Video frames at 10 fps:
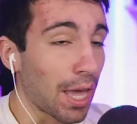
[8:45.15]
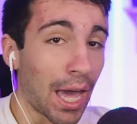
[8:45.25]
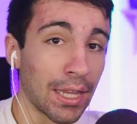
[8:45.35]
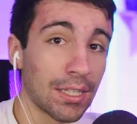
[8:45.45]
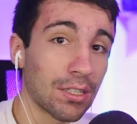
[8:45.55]

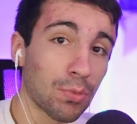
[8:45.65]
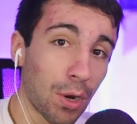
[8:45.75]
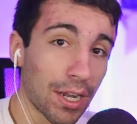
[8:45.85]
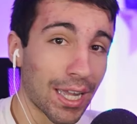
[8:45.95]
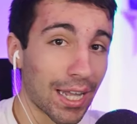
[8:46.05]
And this is
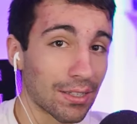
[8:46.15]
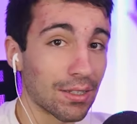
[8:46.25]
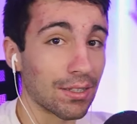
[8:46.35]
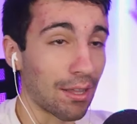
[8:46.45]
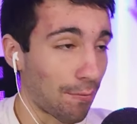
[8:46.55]
where it gets
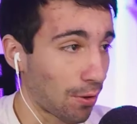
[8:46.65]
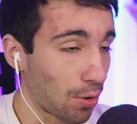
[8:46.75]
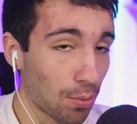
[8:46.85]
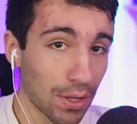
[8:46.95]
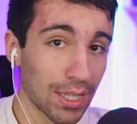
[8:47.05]

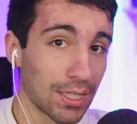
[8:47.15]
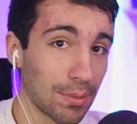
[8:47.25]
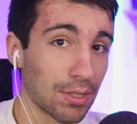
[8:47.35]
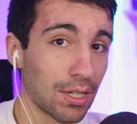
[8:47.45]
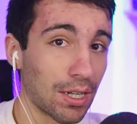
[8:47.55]
difficult, where the
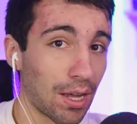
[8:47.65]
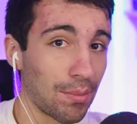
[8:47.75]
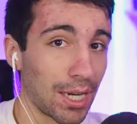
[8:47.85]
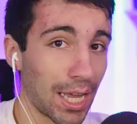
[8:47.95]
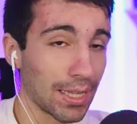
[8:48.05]
tips are going to
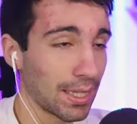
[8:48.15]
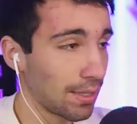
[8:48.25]
come in handy.